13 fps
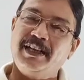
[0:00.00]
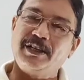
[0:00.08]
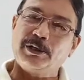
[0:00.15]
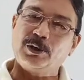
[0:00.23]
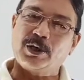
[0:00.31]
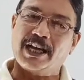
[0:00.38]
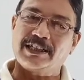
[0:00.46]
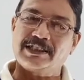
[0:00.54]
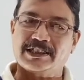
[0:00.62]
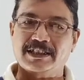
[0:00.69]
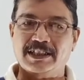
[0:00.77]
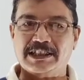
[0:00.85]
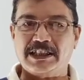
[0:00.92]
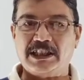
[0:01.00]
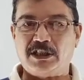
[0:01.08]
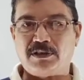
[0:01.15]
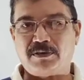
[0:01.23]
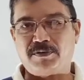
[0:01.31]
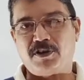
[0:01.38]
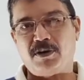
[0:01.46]
then you can search
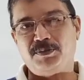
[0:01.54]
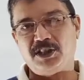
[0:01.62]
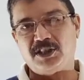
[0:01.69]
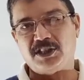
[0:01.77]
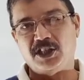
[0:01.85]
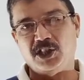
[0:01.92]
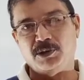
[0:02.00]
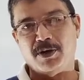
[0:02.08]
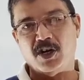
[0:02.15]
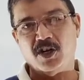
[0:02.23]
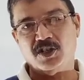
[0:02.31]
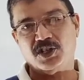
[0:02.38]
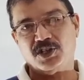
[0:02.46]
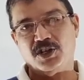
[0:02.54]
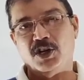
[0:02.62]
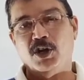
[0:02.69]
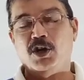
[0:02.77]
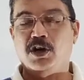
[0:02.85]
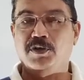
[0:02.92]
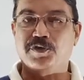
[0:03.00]
it from the search box
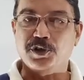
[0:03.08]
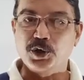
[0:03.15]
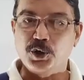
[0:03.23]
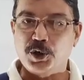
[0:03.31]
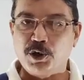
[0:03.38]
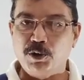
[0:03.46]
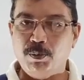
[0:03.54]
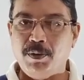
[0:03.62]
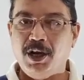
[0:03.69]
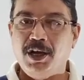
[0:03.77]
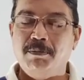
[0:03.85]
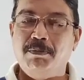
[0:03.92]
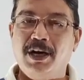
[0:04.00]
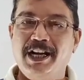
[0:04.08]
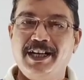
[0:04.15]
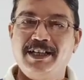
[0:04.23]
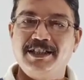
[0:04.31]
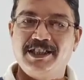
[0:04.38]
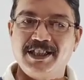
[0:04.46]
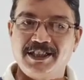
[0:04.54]
of YouTube by
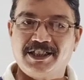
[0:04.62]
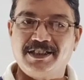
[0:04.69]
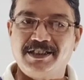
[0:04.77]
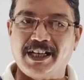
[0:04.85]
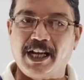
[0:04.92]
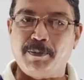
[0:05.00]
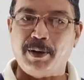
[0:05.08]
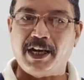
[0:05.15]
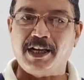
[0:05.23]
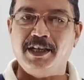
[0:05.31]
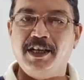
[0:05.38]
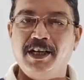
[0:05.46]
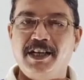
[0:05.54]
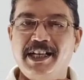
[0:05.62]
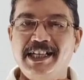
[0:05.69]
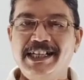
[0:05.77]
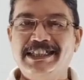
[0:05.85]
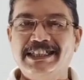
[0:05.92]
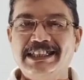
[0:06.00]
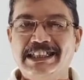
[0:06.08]
just typing
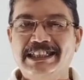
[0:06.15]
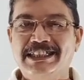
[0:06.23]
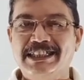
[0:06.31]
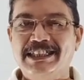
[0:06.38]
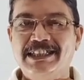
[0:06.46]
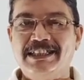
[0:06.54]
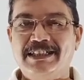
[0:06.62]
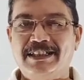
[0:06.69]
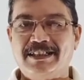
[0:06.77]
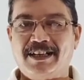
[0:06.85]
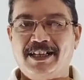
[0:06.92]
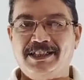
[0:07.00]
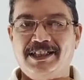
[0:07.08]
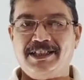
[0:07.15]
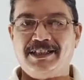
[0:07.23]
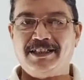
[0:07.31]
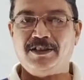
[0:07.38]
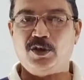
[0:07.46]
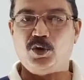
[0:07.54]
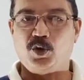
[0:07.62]
Teach Easy
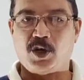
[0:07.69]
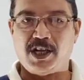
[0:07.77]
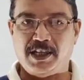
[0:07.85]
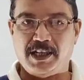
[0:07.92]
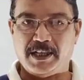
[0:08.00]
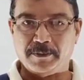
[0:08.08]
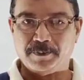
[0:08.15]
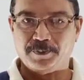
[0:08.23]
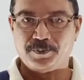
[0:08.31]
Rajendra Koranne.